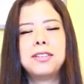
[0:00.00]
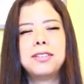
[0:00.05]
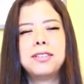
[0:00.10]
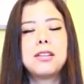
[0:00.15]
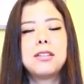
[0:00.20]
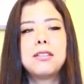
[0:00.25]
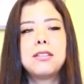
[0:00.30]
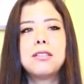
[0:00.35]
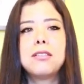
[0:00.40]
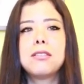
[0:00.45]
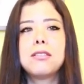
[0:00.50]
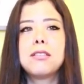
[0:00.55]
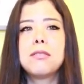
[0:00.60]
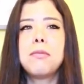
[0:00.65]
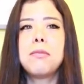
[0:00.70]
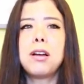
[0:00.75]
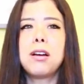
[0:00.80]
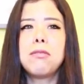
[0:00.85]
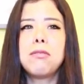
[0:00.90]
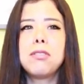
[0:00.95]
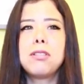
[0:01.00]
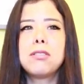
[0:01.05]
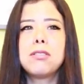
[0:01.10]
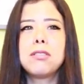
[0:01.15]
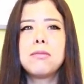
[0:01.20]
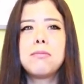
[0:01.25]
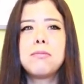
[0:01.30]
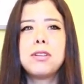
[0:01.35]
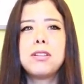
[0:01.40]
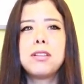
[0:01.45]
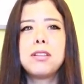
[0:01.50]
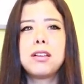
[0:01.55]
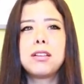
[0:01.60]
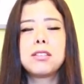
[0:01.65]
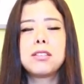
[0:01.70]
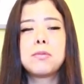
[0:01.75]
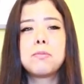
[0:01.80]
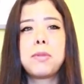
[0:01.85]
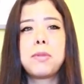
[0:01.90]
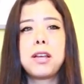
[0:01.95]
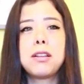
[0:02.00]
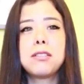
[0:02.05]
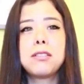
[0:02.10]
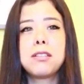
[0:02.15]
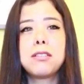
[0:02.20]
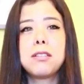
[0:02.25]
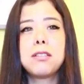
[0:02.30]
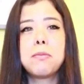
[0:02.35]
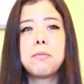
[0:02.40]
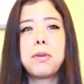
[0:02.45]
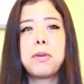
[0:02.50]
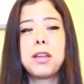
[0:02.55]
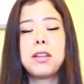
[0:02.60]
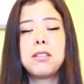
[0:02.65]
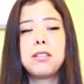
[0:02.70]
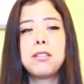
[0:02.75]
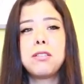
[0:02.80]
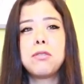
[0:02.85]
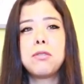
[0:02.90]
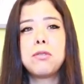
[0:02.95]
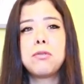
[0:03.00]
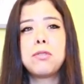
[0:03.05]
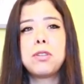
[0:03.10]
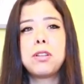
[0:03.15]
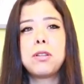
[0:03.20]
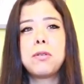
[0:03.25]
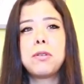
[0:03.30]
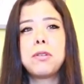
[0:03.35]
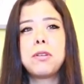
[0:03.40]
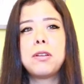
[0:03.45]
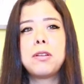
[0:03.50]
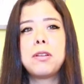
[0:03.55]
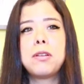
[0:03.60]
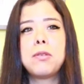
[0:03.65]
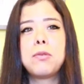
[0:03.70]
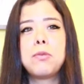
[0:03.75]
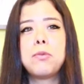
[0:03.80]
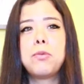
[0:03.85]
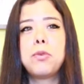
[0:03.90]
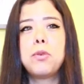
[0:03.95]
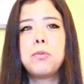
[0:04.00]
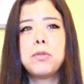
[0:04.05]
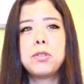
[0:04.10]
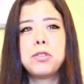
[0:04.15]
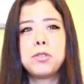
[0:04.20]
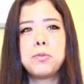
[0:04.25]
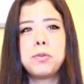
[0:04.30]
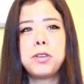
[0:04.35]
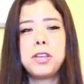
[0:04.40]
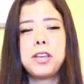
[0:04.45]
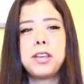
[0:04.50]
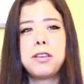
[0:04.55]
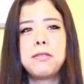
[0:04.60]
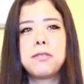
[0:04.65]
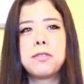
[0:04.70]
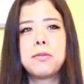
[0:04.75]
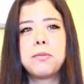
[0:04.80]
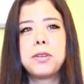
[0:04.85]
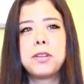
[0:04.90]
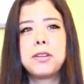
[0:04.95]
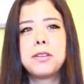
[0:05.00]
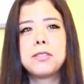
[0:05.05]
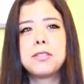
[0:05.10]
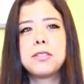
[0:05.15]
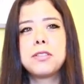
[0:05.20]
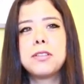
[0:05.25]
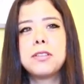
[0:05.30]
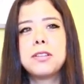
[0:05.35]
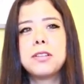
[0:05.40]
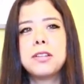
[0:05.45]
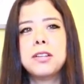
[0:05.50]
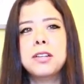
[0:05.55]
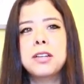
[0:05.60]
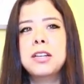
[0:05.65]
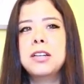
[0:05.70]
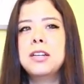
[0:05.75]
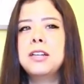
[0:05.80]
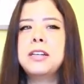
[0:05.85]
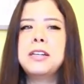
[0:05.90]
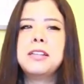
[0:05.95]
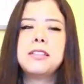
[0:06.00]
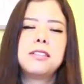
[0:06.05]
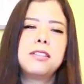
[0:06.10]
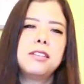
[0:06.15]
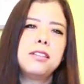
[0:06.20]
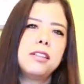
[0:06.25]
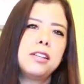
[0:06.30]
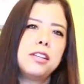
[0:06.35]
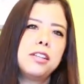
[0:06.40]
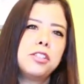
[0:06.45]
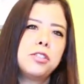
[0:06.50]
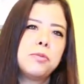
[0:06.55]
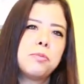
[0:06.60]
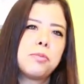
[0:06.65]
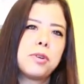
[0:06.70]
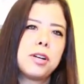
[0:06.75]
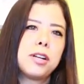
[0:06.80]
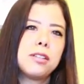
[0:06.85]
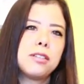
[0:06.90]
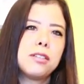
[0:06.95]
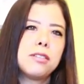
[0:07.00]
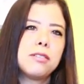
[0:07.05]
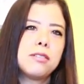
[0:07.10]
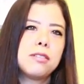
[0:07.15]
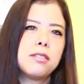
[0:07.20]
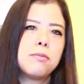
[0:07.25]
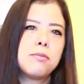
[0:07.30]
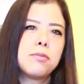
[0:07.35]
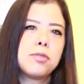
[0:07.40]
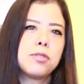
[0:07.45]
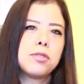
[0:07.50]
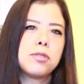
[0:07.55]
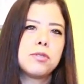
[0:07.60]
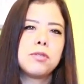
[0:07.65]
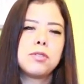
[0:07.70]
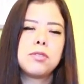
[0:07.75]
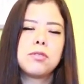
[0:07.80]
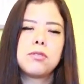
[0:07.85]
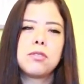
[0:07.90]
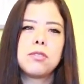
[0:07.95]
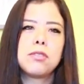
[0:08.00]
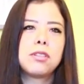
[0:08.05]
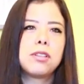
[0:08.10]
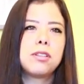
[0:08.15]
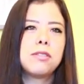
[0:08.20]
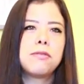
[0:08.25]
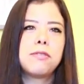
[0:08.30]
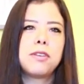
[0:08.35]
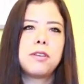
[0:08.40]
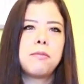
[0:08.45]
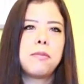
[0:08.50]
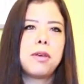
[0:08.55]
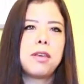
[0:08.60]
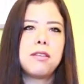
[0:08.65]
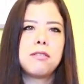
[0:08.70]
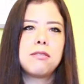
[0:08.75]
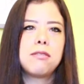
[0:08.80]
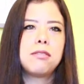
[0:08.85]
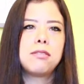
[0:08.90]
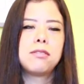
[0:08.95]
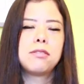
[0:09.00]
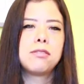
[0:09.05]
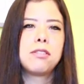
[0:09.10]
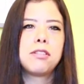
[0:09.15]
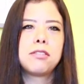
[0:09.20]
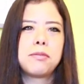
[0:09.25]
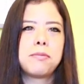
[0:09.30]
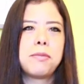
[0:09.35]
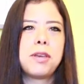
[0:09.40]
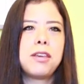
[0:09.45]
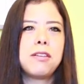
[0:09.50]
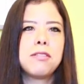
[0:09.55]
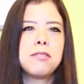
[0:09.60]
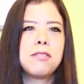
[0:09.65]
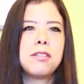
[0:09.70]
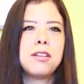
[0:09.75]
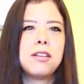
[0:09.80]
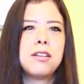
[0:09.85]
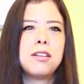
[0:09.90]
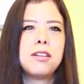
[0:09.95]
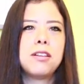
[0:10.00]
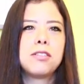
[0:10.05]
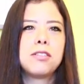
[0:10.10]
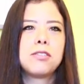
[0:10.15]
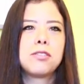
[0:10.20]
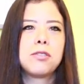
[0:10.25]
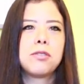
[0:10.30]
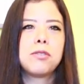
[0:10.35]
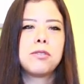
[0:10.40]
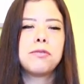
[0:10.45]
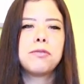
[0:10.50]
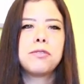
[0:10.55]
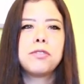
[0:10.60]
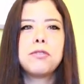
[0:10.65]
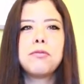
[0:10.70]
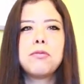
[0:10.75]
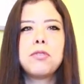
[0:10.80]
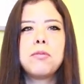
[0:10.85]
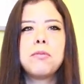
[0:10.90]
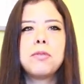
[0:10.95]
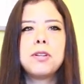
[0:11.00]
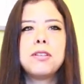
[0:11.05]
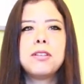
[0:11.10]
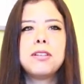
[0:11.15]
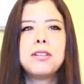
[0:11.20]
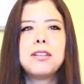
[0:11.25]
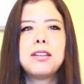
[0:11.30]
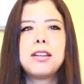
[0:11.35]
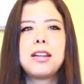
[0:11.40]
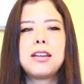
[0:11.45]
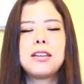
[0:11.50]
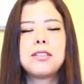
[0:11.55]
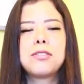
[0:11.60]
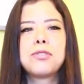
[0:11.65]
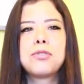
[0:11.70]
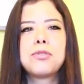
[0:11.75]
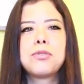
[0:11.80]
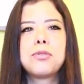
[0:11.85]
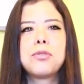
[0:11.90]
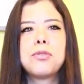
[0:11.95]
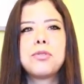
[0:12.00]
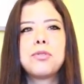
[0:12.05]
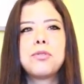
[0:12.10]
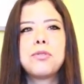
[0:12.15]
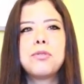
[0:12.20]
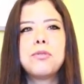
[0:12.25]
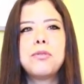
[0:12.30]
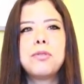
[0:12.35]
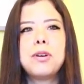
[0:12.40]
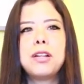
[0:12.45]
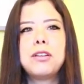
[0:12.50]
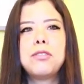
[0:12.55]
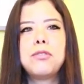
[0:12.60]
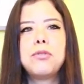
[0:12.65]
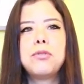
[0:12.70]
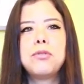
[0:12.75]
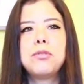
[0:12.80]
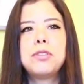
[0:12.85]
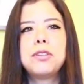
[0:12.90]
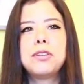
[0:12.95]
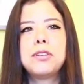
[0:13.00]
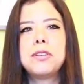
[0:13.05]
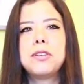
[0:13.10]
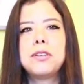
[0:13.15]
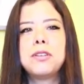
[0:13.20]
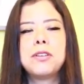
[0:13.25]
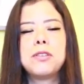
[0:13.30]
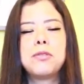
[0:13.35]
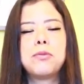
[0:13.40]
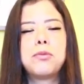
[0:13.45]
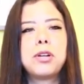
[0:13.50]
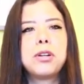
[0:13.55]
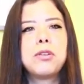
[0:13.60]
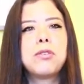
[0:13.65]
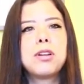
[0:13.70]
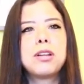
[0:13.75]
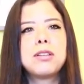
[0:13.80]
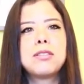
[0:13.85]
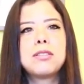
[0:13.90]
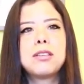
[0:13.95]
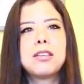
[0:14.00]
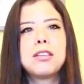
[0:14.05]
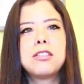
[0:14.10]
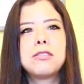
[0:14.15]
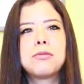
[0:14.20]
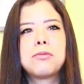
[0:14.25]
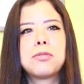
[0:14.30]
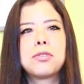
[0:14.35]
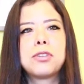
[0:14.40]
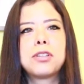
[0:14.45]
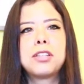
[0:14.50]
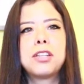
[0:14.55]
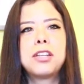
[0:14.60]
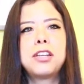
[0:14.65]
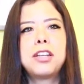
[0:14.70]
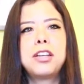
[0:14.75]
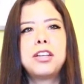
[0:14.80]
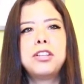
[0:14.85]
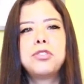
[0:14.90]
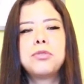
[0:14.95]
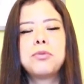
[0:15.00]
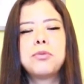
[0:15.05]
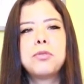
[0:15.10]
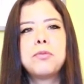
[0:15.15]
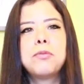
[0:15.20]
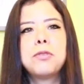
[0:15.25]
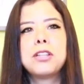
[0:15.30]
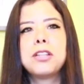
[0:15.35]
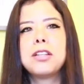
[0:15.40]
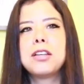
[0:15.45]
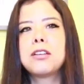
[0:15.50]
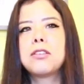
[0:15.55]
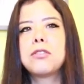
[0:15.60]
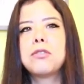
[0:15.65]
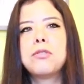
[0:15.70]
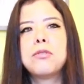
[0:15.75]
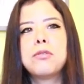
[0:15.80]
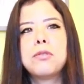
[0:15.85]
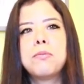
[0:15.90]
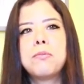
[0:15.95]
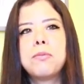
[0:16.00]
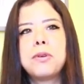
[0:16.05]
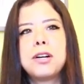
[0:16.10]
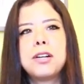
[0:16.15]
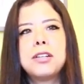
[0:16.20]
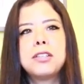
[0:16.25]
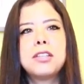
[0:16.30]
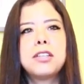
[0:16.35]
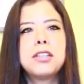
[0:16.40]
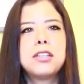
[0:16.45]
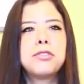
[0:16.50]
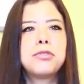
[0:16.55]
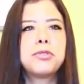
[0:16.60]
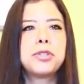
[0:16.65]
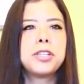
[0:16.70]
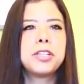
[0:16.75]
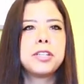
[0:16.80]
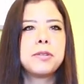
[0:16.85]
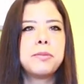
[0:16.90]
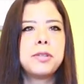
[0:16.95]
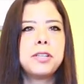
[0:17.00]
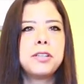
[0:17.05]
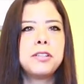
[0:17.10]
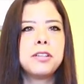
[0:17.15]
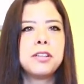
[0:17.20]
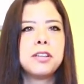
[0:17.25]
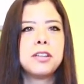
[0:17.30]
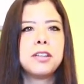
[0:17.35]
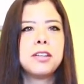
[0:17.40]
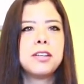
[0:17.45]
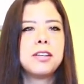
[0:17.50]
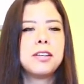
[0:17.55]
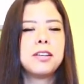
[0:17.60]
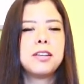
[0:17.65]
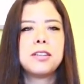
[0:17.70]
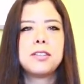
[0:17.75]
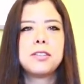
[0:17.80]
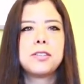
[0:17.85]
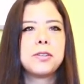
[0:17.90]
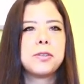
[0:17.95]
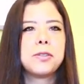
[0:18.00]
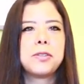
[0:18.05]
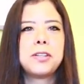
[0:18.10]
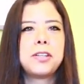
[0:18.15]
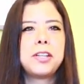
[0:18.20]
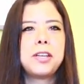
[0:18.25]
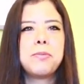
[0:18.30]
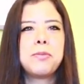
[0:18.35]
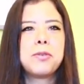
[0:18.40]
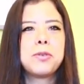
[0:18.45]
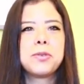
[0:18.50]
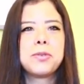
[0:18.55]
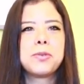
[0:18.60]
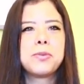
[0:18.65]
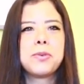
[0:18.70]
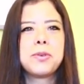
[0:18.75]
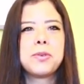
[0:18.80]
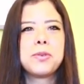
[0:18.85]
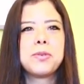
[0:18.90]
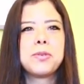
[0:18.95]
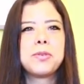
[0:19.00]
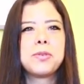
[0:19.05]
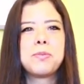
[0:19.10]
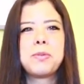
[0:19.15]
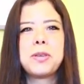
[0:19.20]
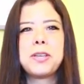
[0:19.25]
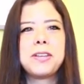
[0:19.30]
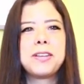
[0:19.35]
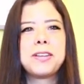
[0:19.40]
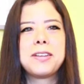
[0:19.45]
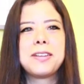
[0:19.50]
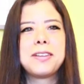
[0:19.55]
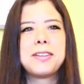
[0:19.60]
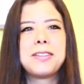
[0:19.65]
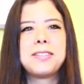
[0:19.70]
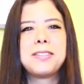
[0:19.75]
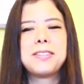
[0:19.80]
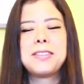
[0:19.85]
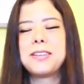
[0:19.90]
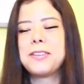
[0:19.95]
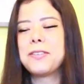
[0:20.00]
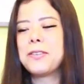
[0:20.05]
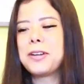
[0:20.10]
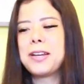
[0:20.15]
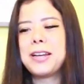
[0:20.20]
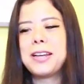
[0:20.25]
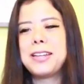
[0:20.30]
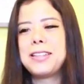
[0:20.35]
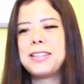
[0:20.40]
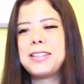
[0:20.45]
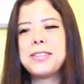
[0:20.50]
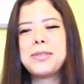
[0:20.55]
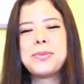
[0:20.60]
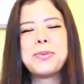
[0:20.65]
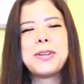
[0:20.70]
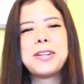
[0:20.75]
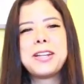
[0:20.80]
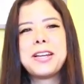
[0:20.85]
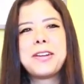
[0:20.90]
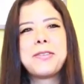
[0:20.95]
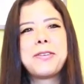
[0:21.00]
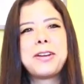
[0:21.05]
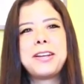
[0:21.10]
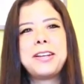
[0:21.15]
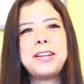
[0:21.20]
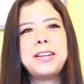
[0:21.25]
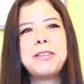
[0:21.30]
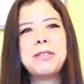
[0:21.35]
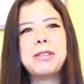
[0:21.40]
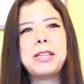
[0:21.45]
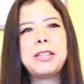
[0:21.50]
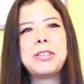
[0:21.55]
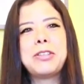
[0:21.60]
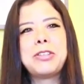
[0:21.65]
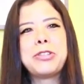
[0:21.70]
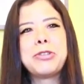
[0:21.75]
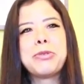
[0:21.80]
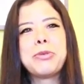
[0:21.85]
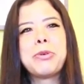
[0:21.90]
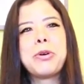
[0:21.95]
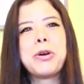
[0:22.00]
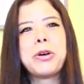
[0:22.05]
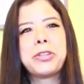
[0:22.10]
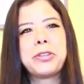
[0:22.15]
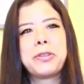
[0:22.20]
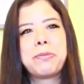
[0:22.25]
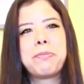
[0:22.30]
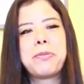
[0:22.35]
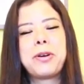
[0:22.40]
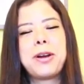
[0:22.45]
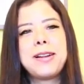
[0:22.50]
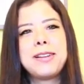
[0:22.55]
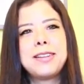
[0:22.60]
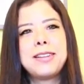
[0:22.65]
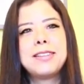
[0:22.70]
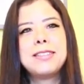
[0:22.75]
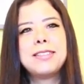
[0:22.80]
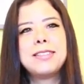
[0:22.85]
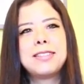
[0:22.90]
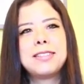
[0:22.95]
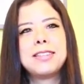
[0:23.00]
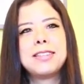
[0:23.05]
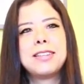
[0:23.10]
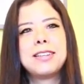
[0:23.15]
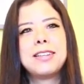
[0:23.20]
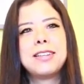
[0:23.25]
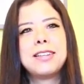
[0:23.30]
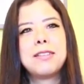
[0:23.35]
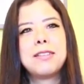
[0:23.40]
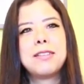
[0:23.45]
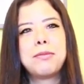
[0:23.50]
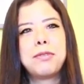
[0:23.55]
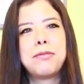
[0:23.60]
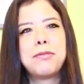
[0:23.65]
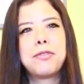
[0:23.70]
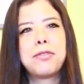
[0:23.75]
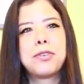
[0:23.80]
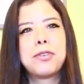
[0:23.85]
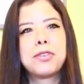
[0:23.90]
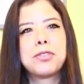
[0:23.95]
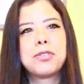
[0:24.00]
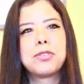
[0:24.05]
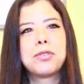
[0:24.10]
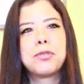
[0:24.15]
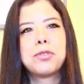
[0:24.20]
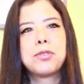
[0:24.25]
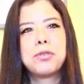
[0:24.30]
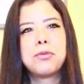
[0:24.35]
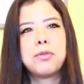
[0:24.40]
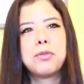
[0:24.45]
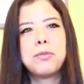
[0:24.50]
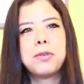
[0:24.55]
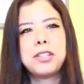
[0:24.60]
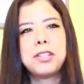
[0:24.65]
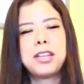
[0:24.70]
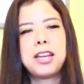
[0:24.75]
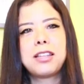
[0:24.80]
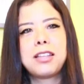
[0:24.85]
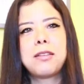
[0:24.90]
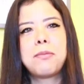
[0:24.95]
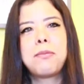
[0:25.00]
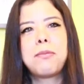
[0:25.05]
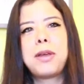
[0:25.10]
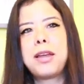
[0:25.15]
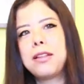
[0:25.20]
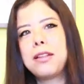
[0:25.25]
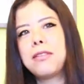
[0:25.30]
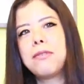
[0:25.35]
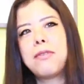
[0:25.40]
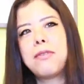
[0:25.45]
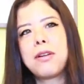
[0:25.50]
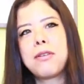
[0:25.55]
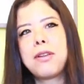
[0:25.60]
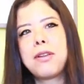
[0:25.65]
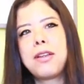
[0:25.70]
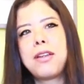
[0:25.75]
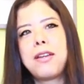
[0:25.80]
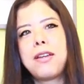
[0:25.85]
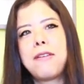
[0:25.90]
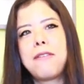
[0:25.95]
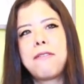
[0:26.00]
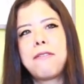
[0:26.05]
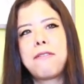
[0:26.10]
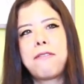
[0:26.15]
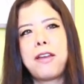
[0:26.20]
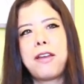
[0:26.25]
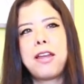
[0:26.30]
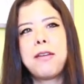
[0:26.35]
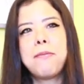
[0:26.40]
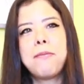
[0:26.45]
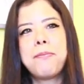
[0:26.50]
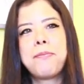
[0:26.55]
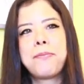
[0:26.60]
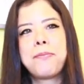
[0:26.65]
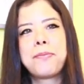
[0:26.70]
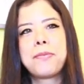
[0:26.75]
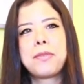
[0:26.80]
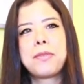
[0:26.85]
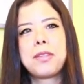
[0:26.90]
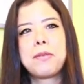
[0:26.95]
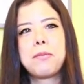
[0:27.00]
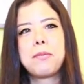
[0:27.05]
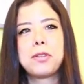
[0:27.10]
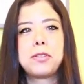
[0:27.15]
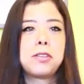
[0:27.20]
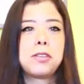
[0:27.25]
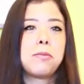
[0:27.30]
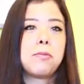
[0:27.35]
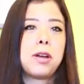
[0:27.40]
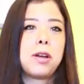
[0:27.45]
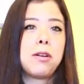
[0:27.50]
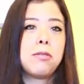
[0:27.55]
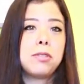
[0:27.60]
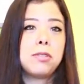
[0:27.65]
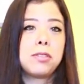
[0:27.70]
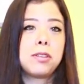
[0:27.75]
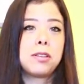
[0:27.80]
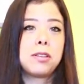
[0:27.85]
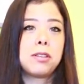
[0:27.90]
And somehow it's a bit expected depending on the woman's behavior because of the teenage pregnancy in Brazil is totally female, it's not male. So if the woman likes to go and do the regular things for a teenage woman, like a going party and drink a bit, so the neighbors will speak and say, okay, this one I already knew that she got pregnant before. So the woman get a bad very fame, but somehow it's,